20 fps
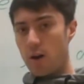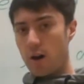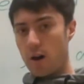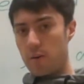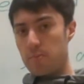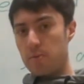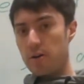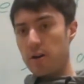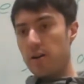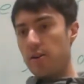
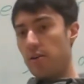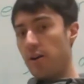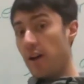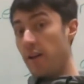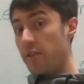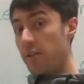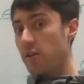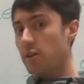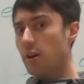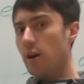operator
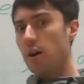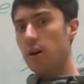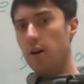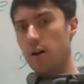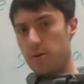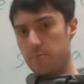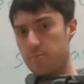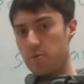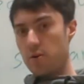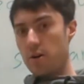and the dot
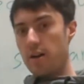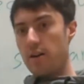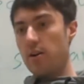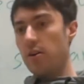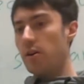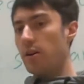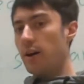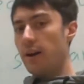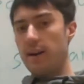operator